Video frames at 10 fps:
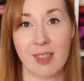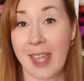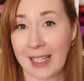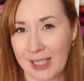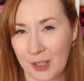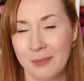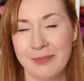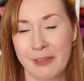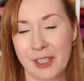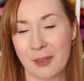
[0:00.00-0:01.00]
Thank you
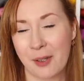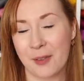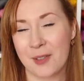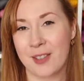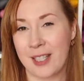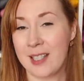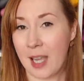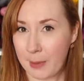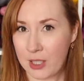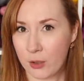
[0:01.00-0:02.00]
for your thoughts on this.
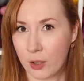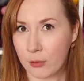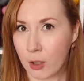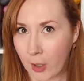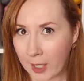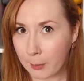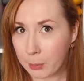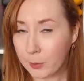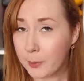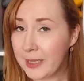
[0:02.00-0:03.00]
I mean, you're not wrong, and I
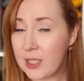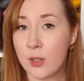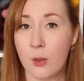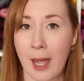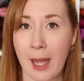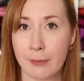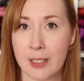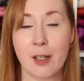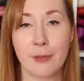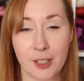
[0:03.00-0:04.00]
probably do have
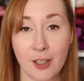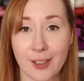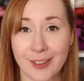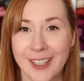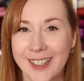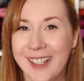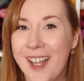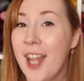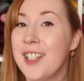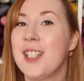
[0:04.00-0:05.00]
enough yarn
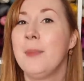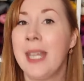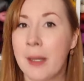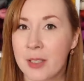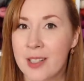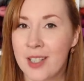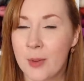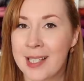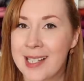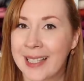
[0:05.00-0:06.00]
to be able to do
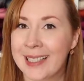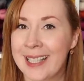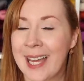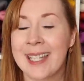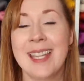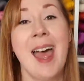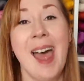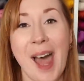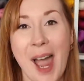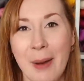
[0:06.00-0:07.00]
exactly that.
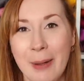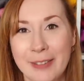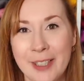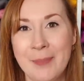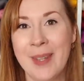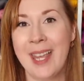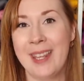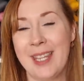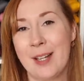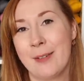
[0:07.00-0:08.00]
However,
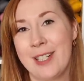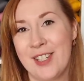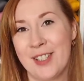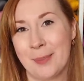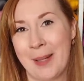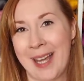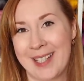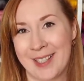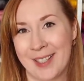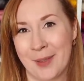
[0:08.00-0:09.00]
the original
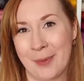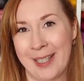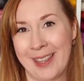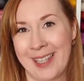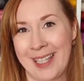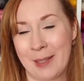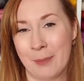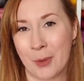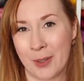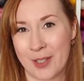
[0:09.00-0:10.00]
pattern with the
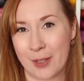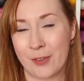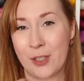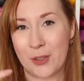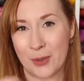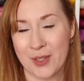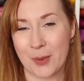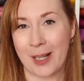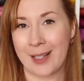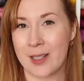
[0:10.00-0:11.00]
more sort of neutral
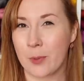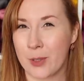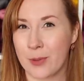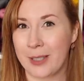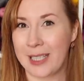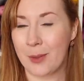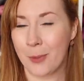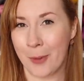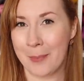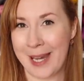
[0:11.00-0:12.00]
squares was really
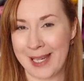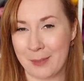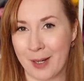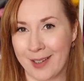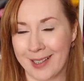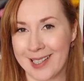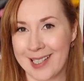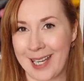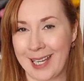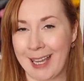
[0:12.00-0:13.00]
what made my heart
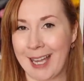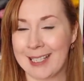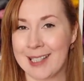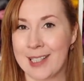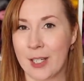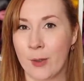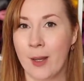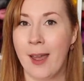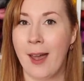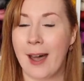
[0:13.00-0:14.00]
sing, and so
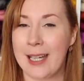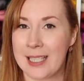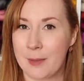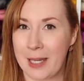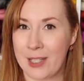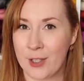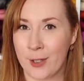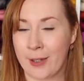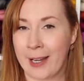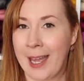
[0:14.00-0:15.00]
I did make
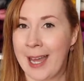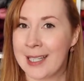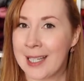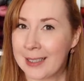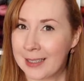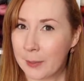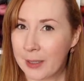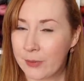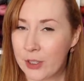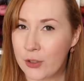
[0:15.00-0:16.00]
sure that I had a little
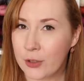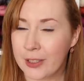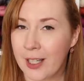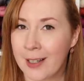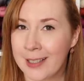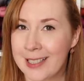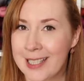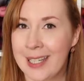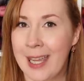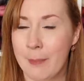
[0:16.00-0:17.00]
bit of neutral yarn
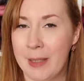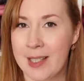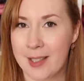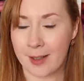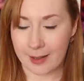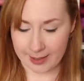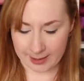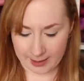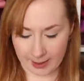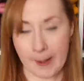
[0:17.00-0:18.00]
to get me
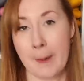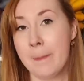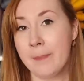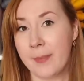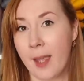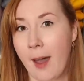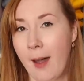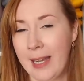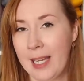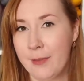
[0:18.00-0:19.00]
started.
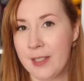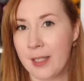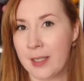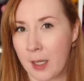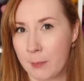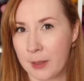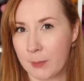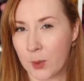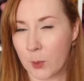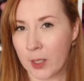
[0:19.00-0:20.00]
I have done a bit
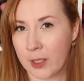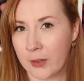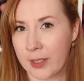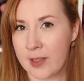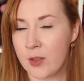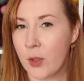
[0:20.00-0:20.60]
more work on this.